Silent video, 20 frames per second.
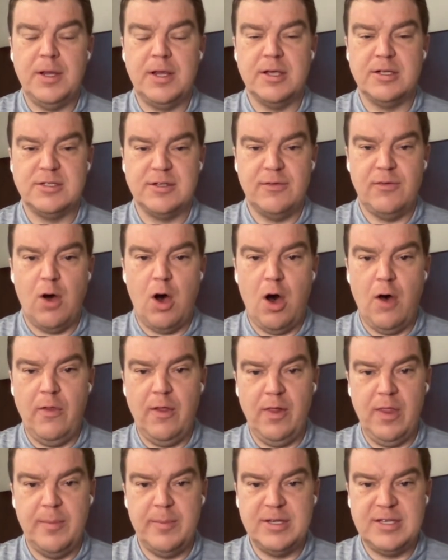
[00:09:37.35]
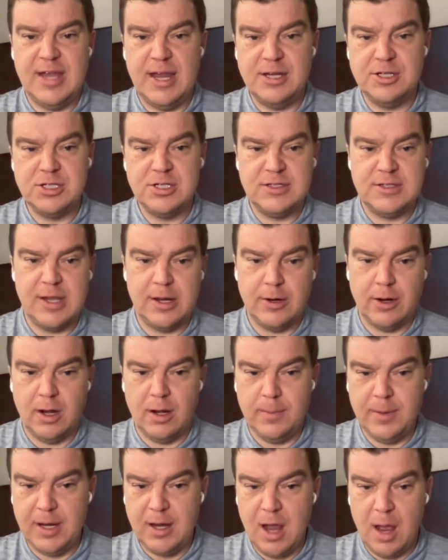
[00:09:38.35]
because of all the limitations that
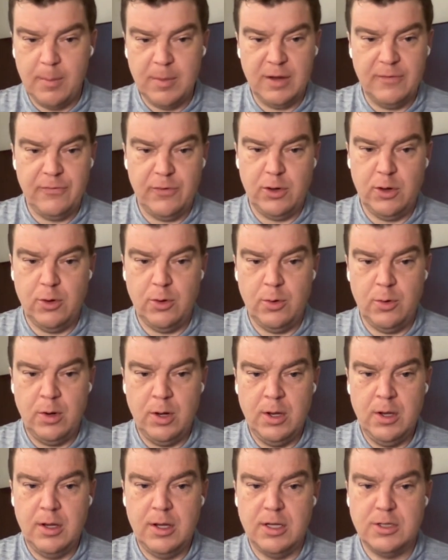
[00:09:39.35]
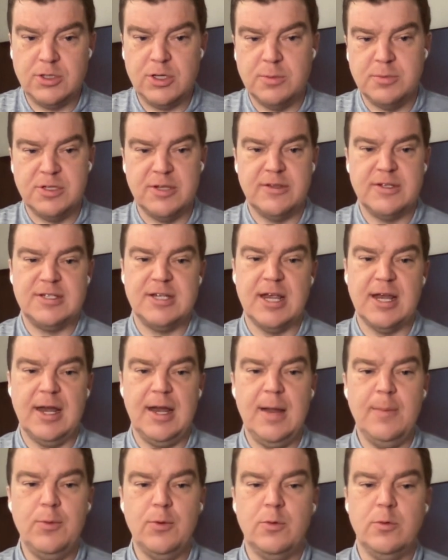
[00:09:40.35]
are going to be coming for you in terms of the
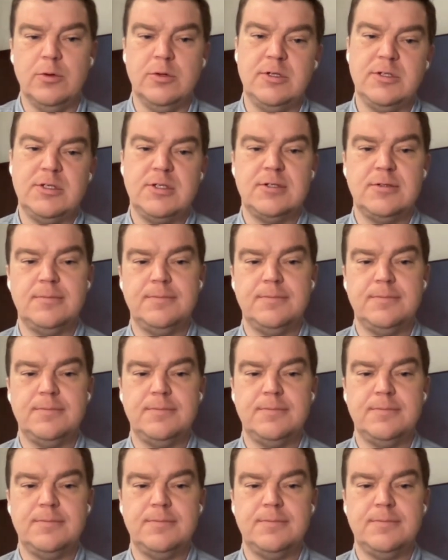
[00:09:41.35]
second apron rule.